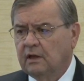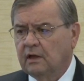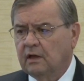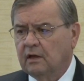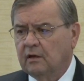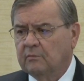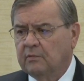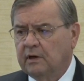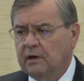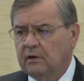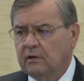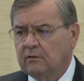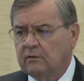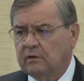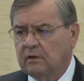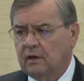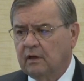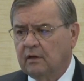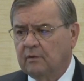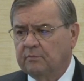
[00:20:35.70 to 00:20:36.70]
about
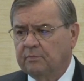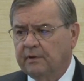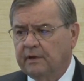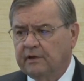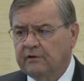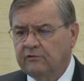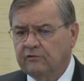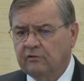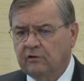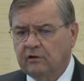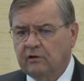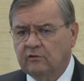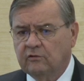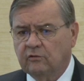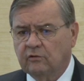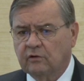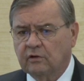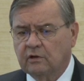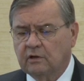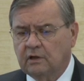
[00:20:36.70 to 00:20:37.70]
uh, patients
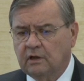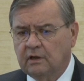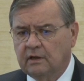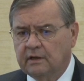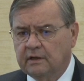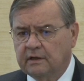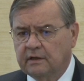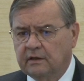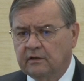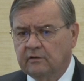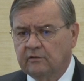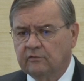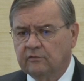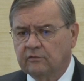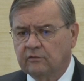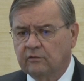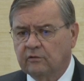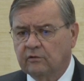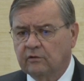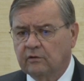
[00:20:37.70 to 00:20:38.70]
or
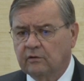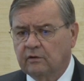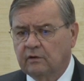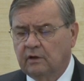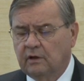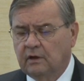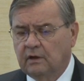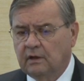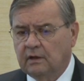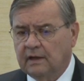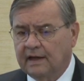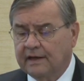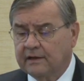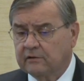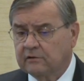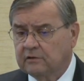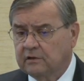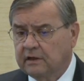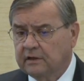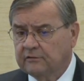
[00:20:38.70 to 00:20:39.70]
clients or
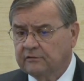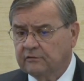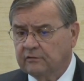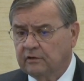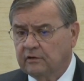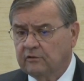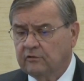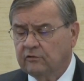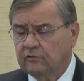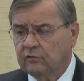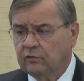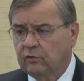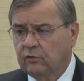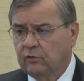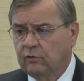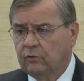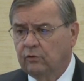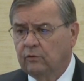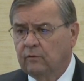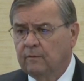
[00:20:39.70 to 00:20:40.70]
adolescents
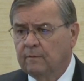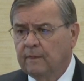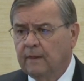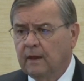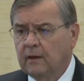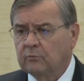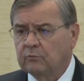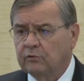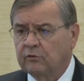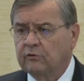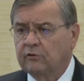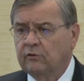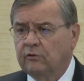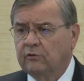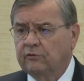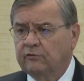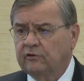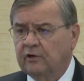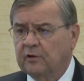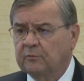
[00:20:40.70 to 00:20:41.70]
who
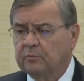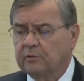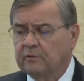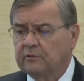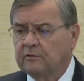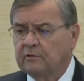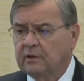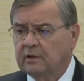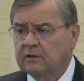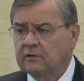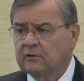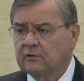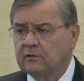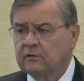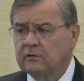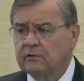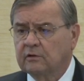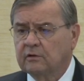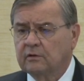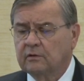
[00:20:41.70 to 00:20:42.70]
produced a
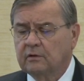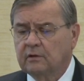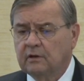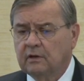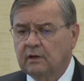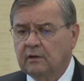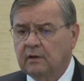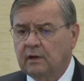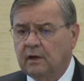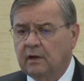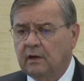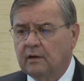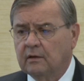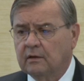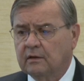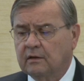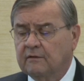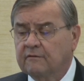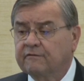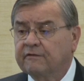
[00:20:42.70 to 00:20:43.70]
particular uh,
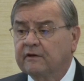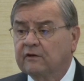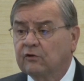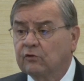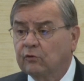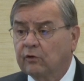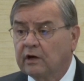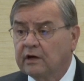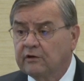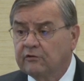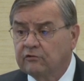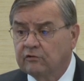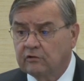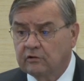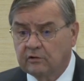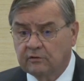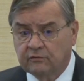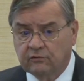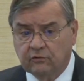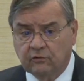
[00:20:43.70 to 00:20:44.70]

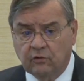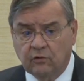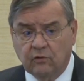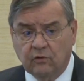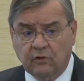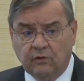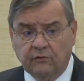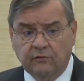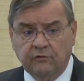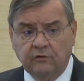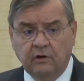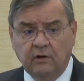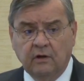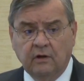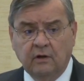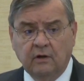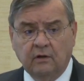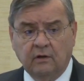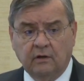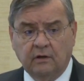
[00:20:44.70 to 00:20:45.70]
configuration of scores
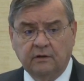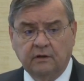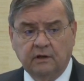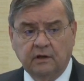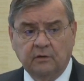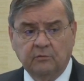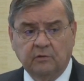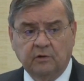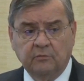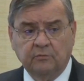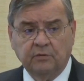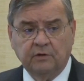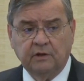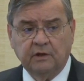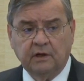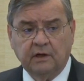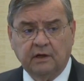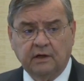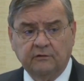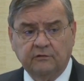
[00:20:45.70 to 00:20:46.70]
on the
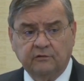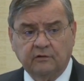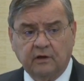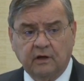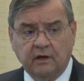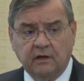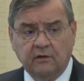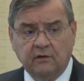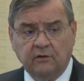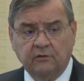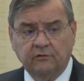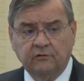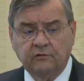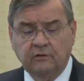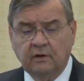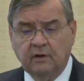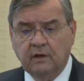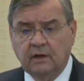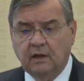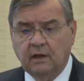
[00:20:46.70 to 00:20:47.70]
MMPI scales.
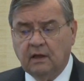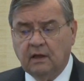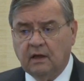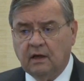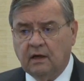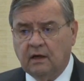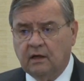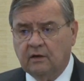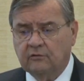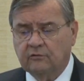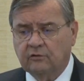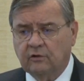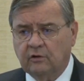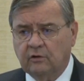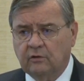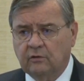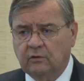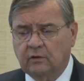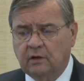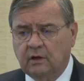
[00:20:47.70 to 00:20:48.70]
Uh,
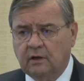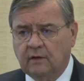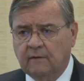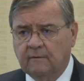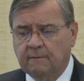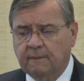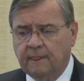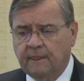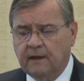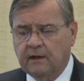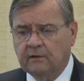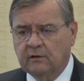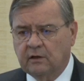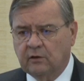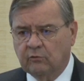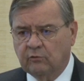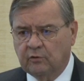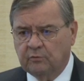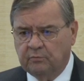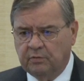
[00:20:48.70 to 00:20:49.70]
so uh, th
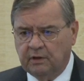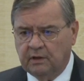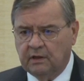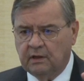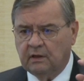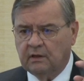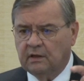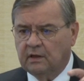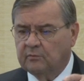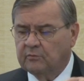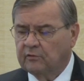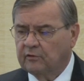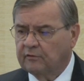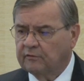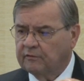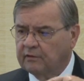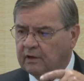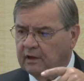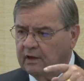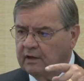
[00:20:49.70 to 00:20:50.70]
there would be a number
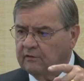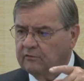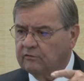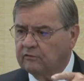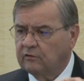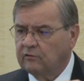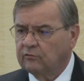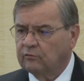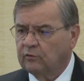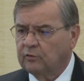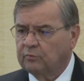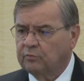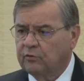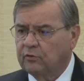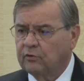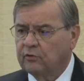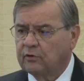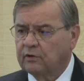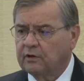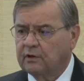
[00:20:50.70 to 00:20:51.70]
of cases
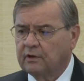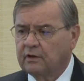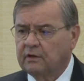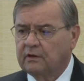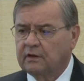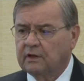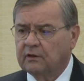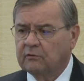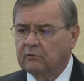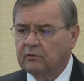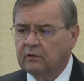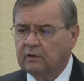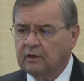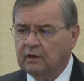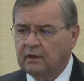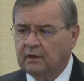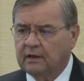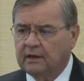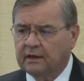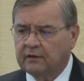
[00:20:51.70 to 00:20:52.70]
reported. They would
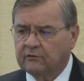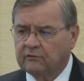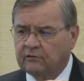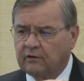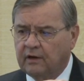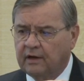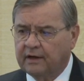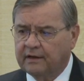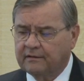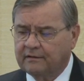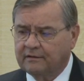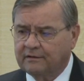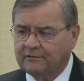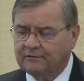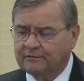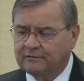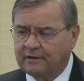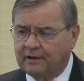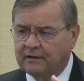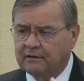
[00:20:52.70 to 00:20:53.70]
uh, extract the
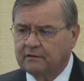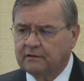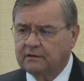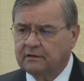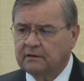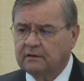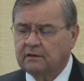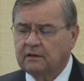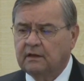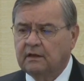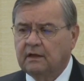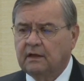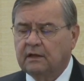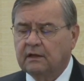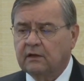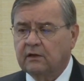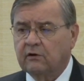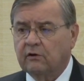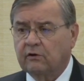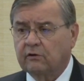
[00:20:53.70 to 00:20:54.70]
salient
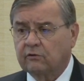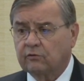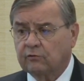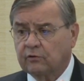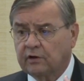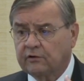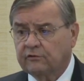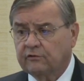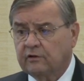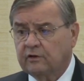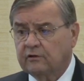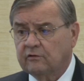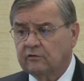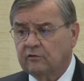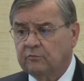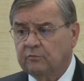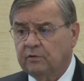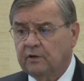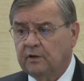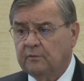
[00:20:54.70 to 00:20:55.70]
characteristics
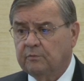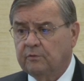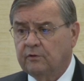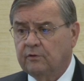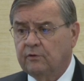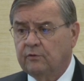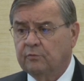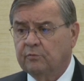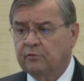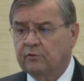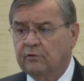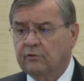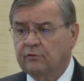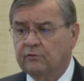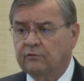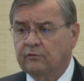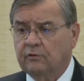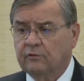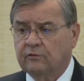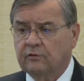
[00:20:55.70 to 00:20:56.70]
of people who
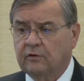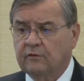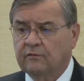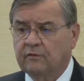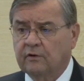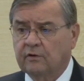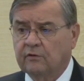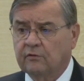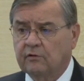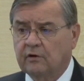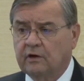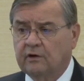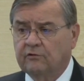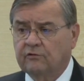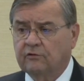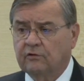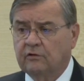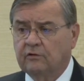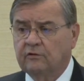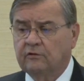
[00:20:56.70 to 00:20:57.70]
produce those
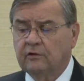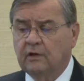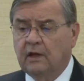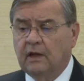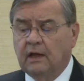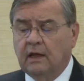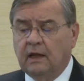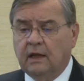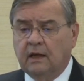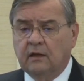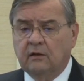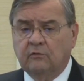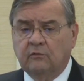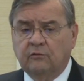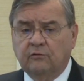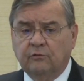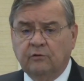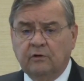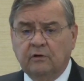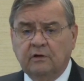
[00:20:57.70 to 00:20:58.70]
configurations. And it
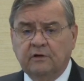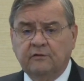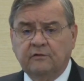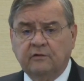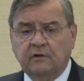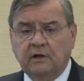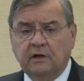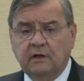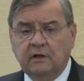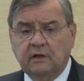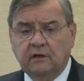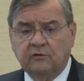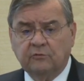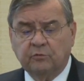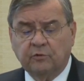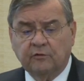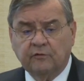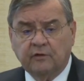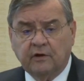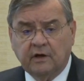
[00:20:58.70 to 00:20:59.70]
was really seen as
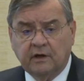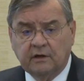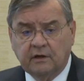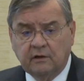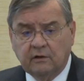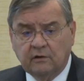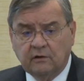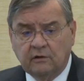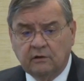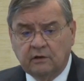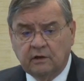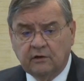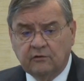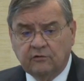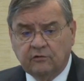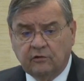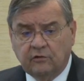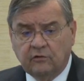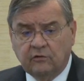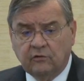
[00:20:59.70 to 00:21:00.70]
providing
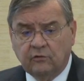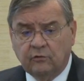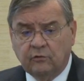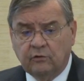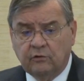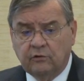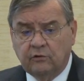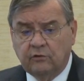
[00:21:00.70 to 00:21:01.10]
clinicians who would